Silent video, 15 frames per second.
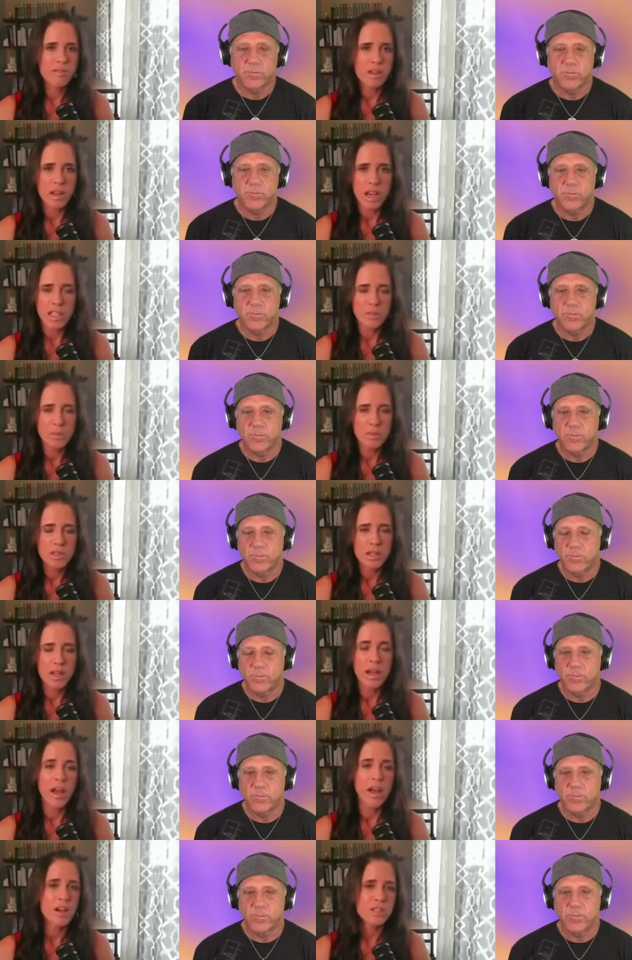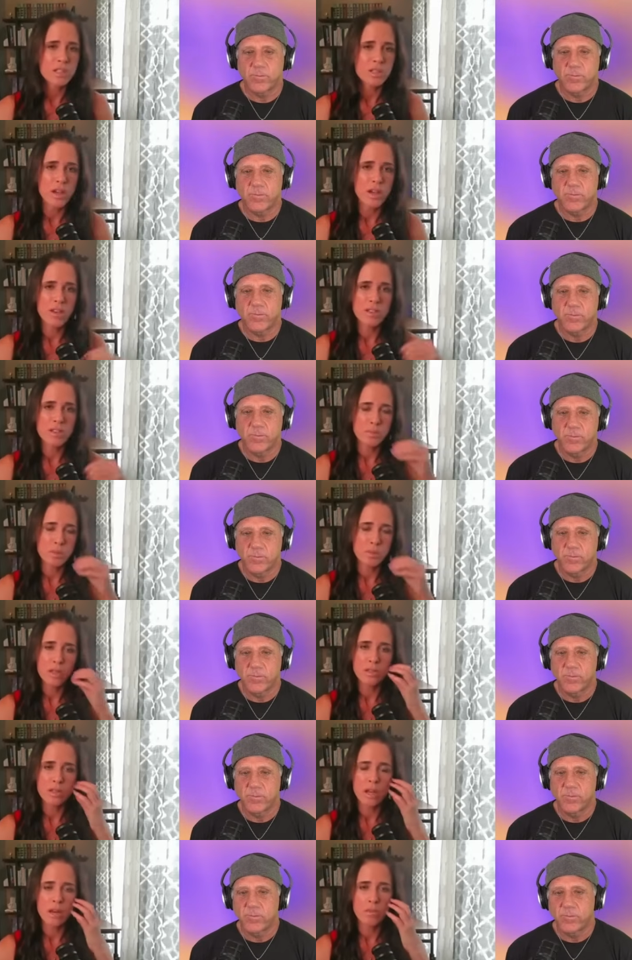Speaker 1: experts on. I also have
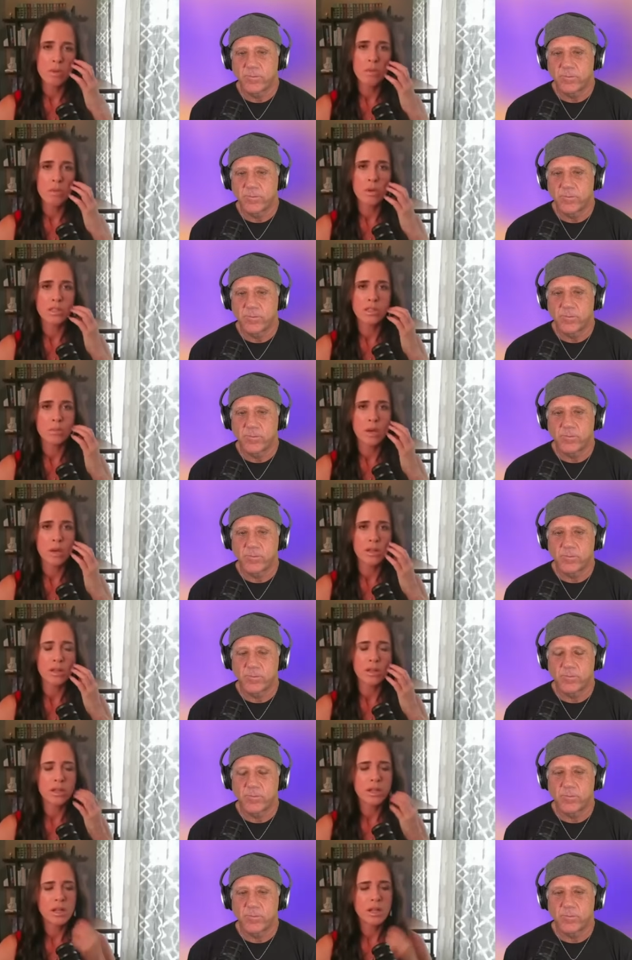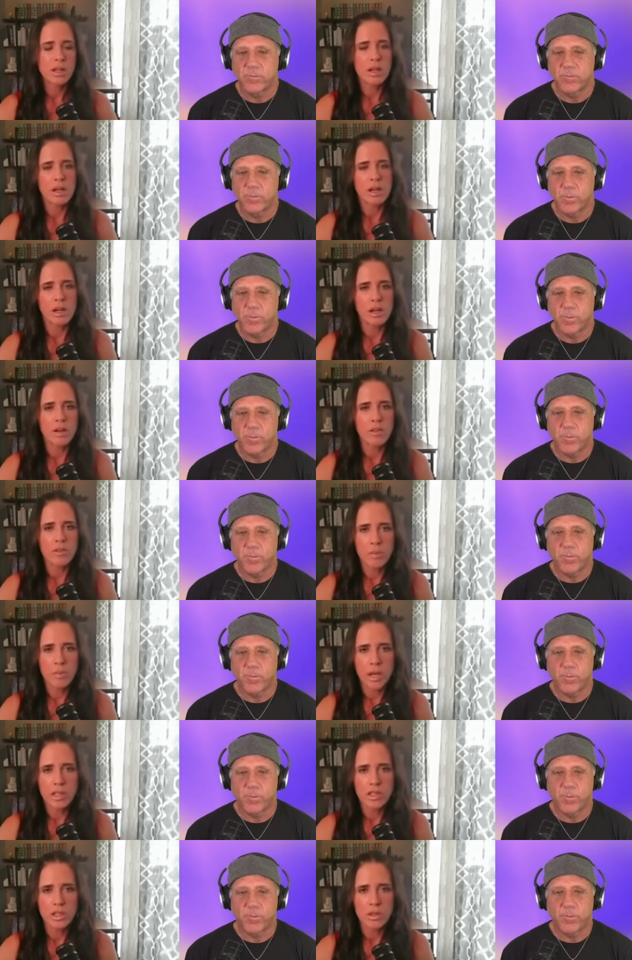speakers on about once a month uh, for
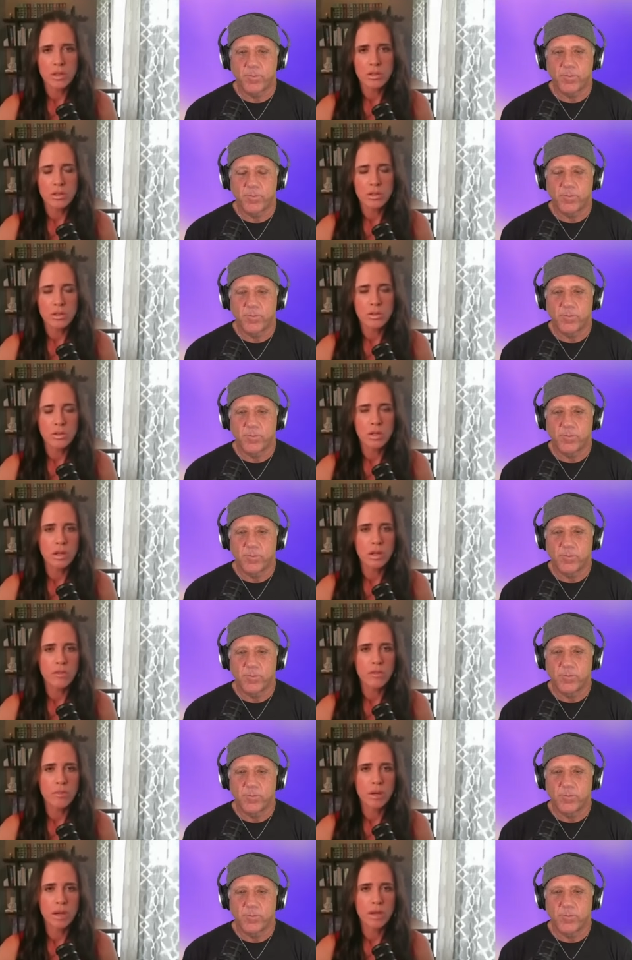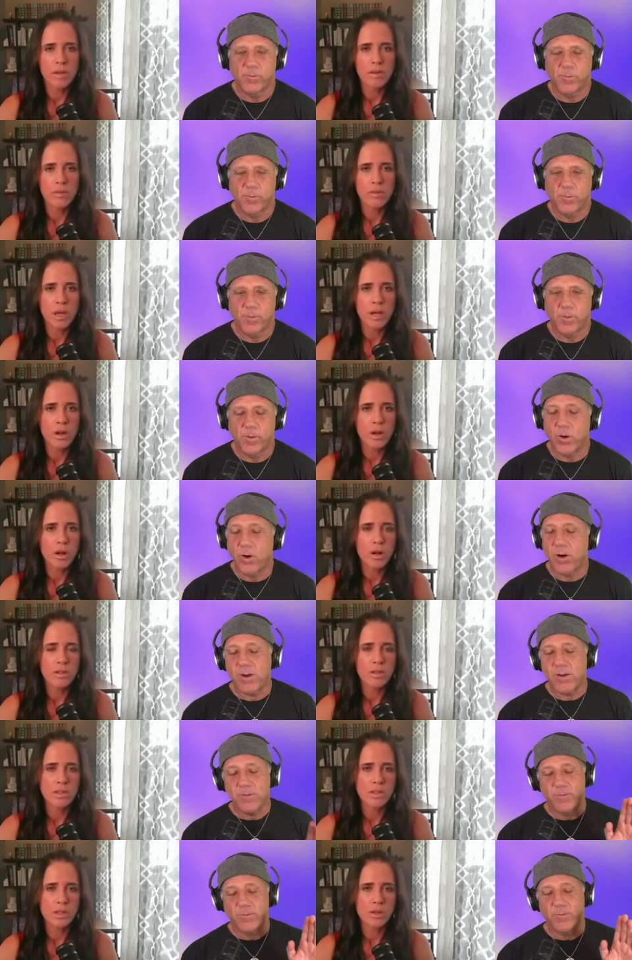my show too, uh, for my, my
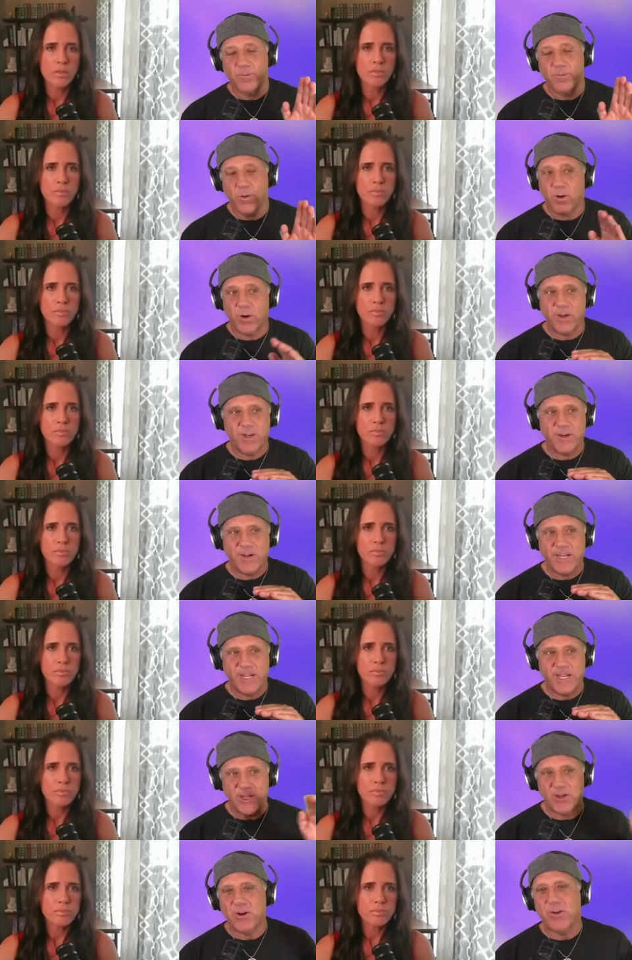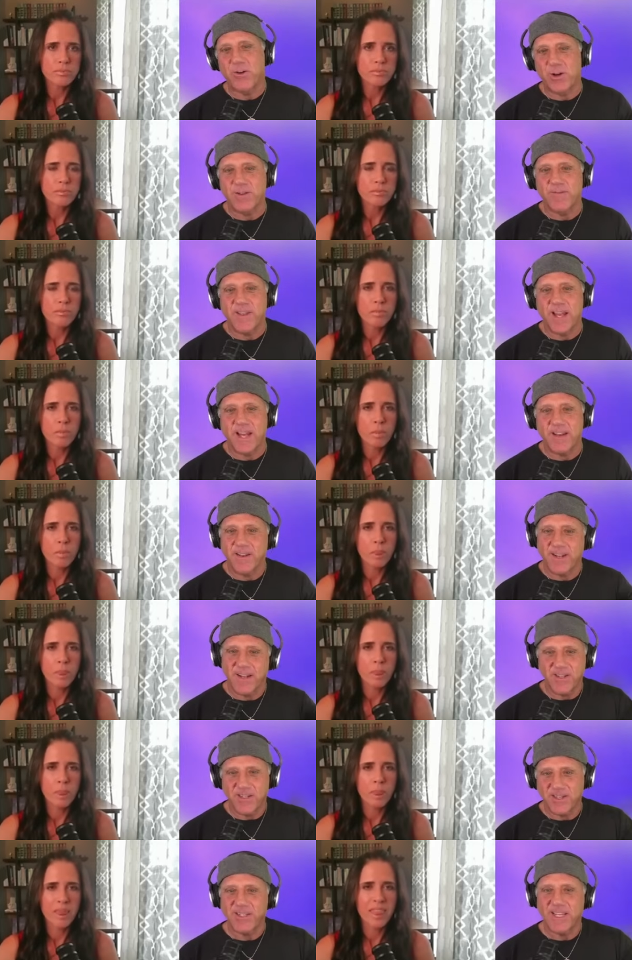
Speaker 2: calls. Or, or you can ignore all of that and
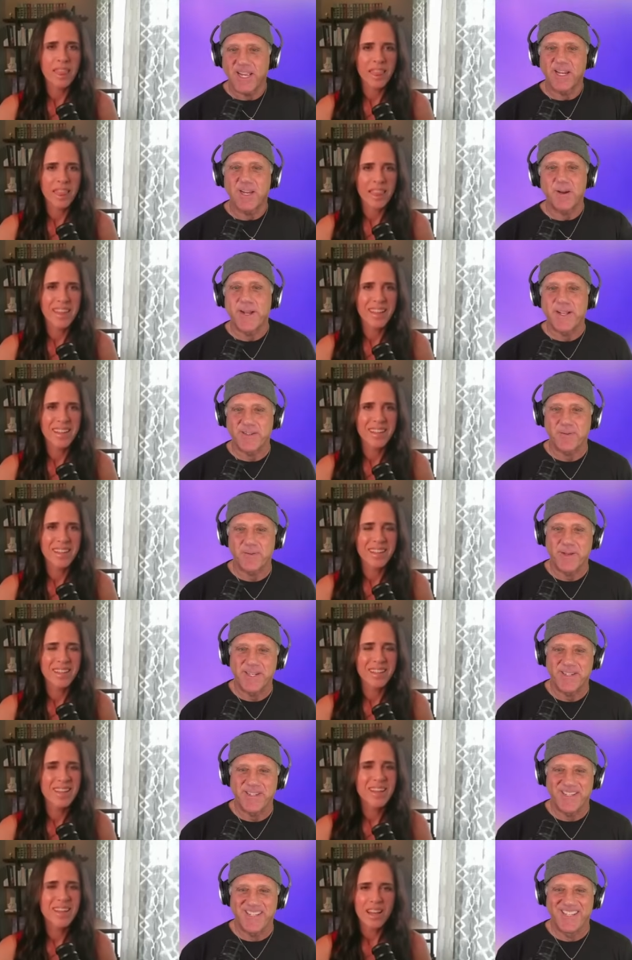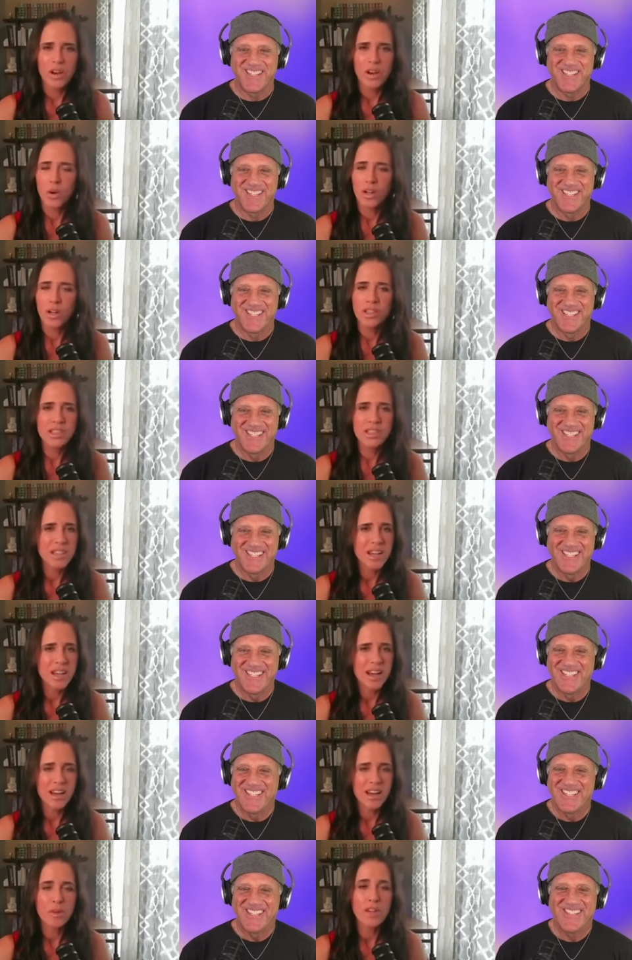just take your masterpiece.
Speaker 1: Or just,
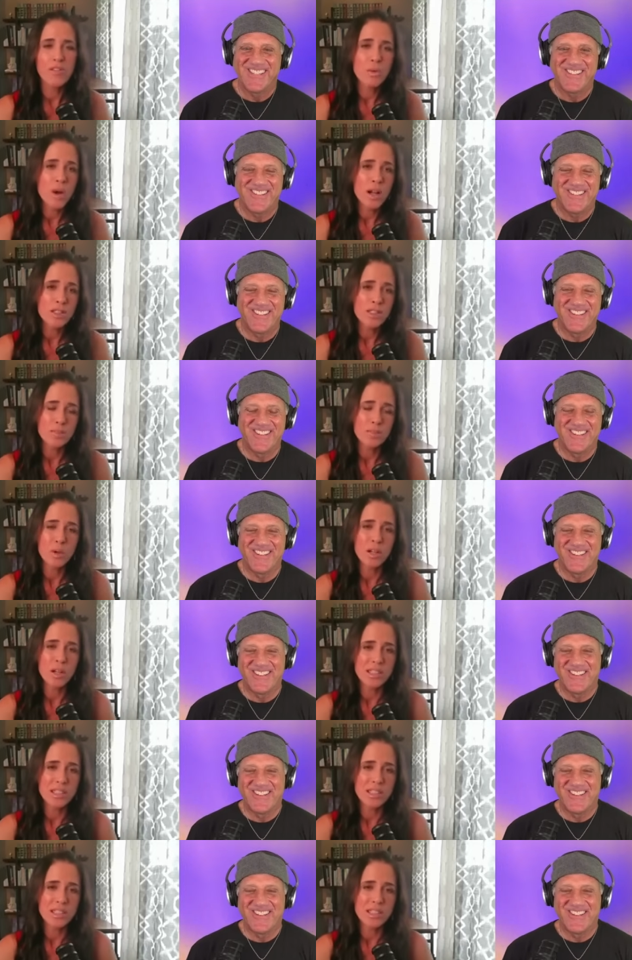yeah. But if you want support, it's